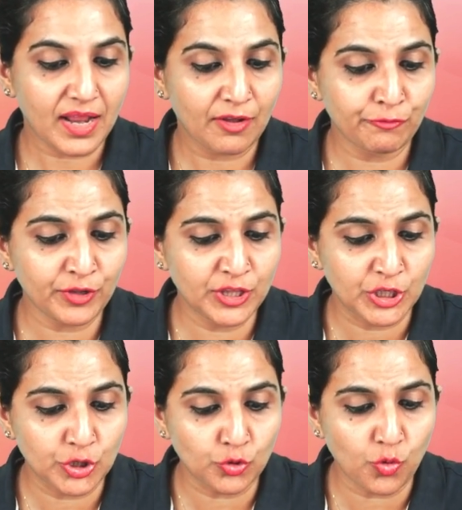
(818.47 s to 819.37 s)
With
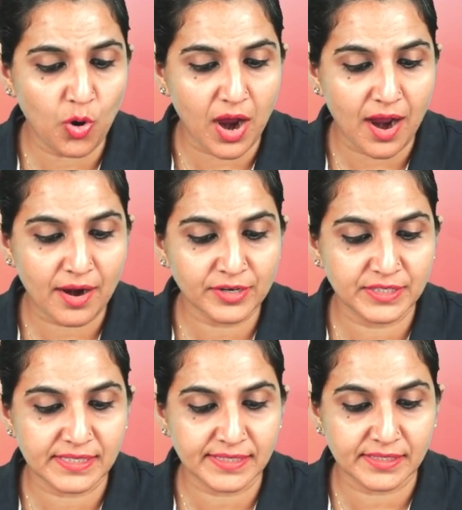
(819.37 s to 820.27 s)
you are
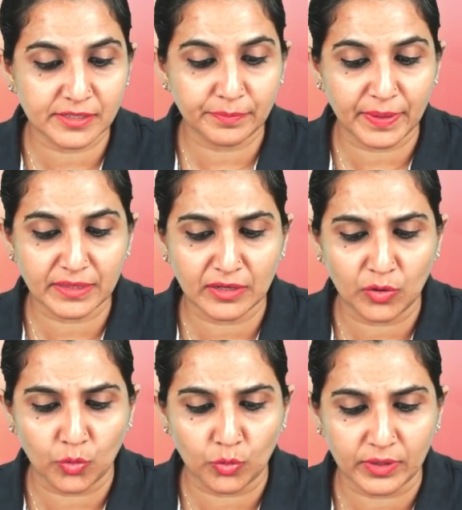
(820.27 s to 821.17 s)
disturbing the
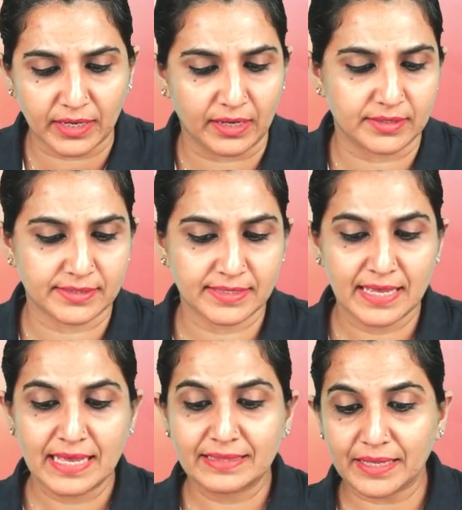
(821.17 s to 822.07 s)
whole class.
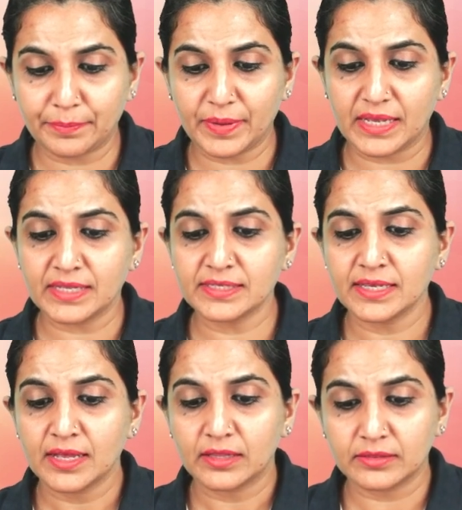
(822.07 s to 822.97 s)
That means
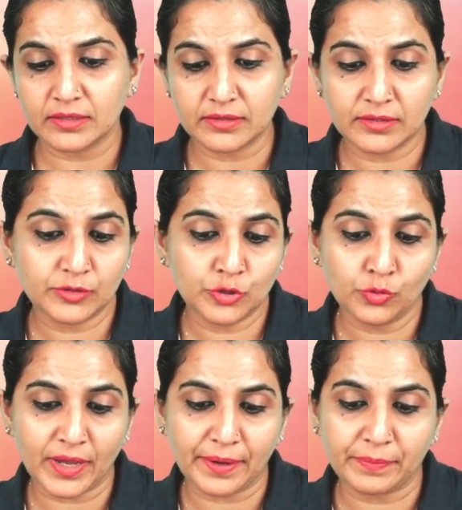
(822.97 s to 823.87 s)
that you
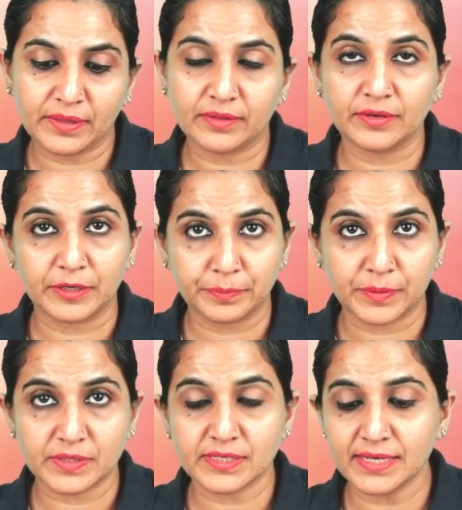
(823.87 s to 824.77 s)
can be the third
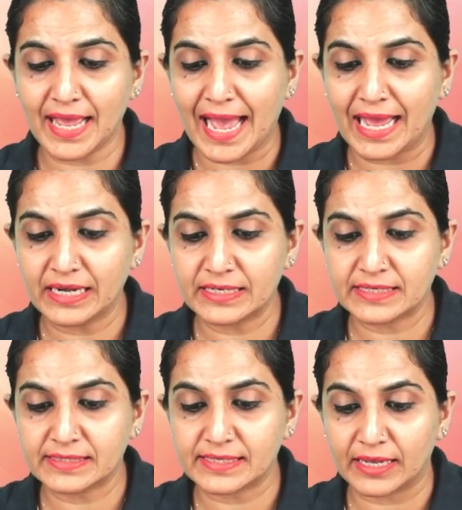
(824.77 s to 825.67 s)
person and it is
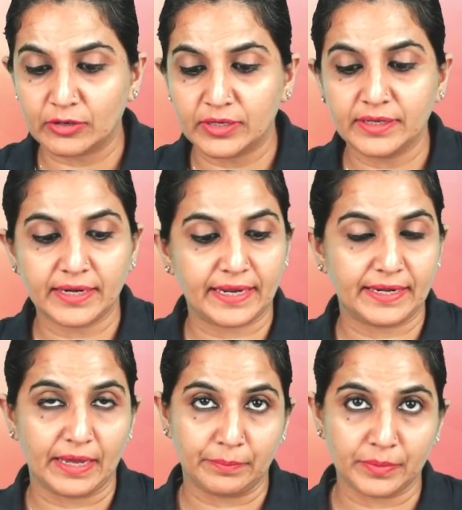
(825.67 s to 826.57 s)
singular in
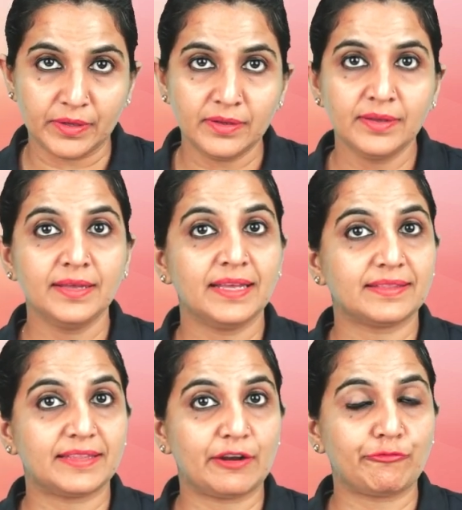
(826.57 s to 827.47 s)
number.
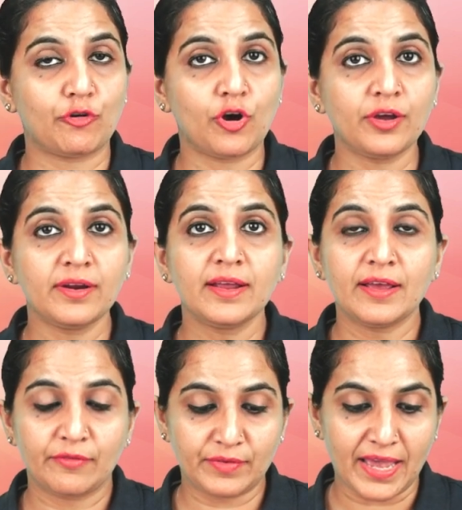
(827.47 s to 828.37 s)
Therefore,
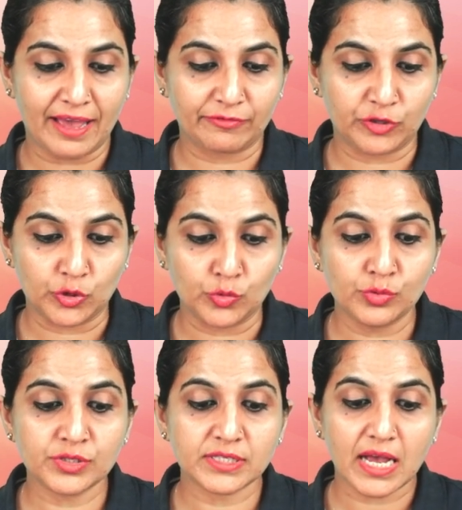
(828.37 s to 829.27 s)
we have
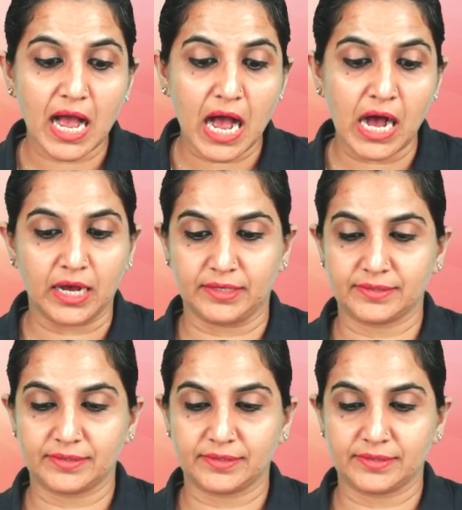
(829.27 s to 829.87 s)
used are.